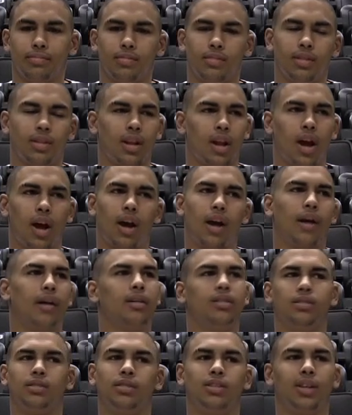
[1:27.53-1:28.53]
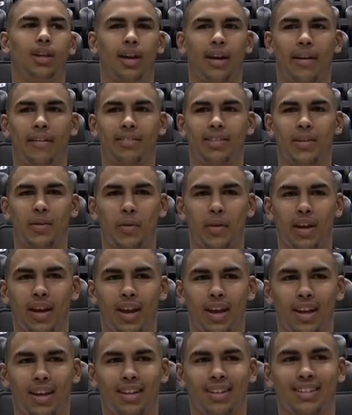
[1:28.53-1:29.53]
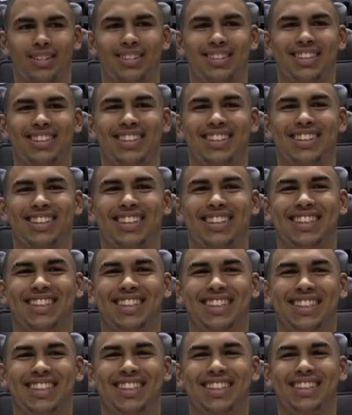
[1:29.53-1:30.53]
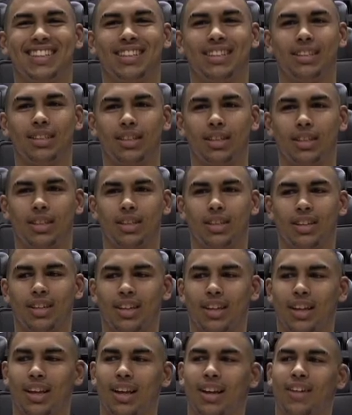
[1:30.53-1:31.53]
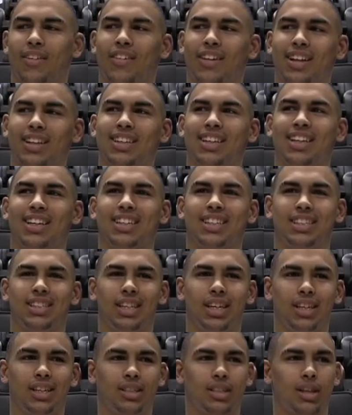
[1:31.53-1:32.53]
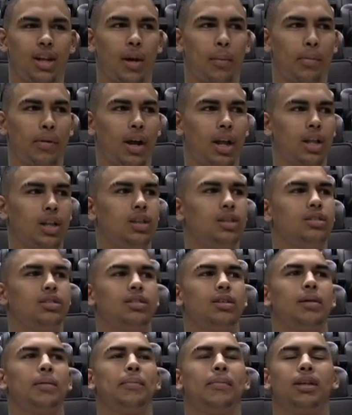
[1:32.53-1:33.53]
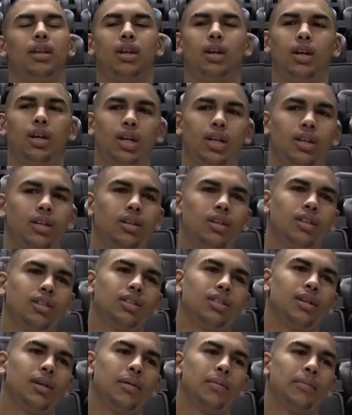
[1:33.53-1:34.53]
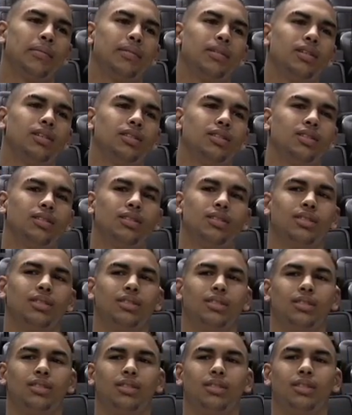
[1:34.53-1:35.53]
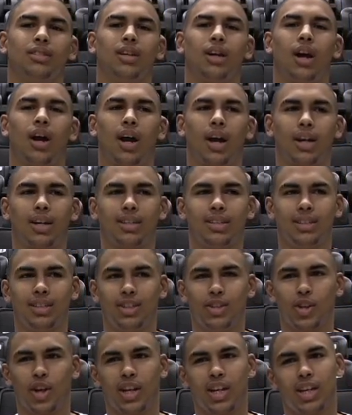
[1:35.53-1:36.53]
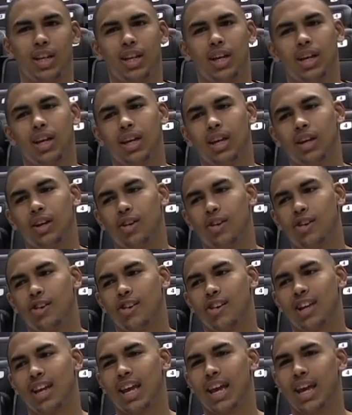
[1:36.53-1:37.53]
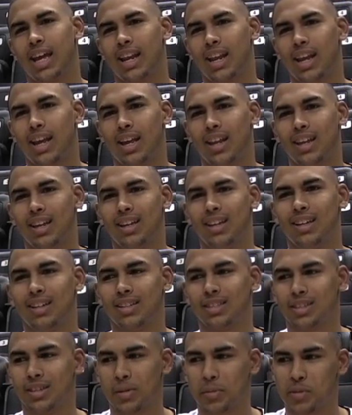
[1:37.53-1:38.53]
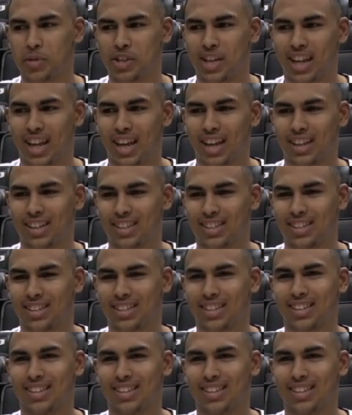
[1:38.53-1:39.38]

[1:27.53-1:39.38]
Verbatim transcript: No, you're gonna have to wait. Wait for what? Wait till the season. I'll probably do something in the huddle or something. Yeah? I can teach you how to Dougie or, or Cat Daddy. Simple dance.